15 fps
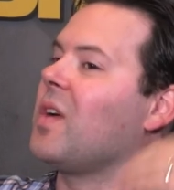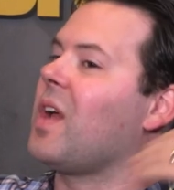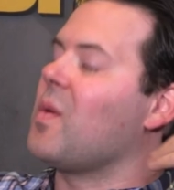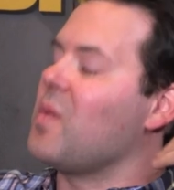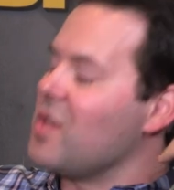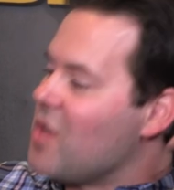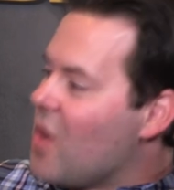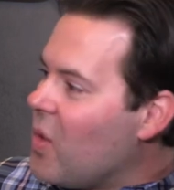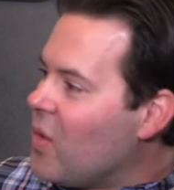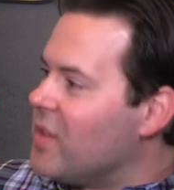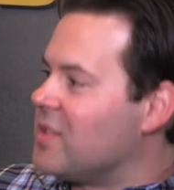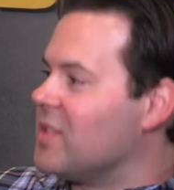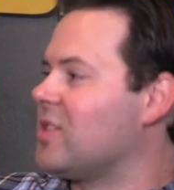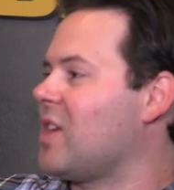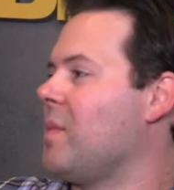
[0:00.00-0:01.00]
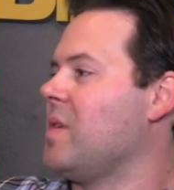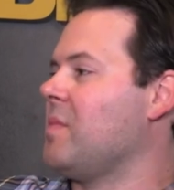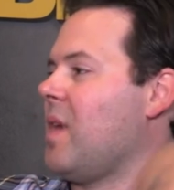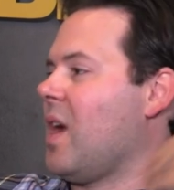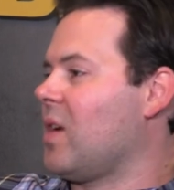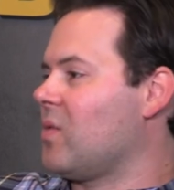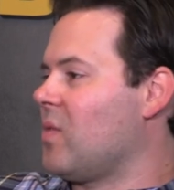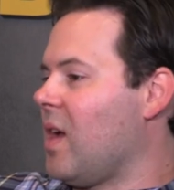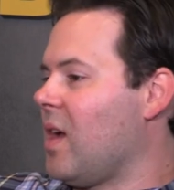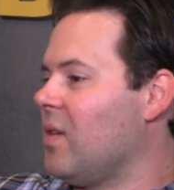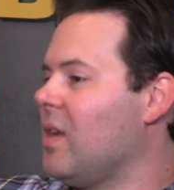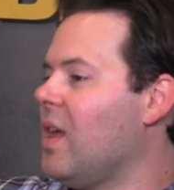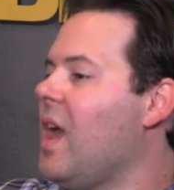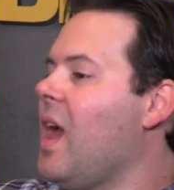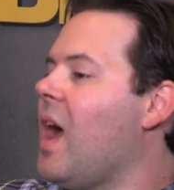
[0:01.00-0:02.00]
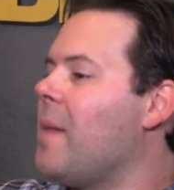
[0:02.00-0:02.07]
okay, we know this is coming back around.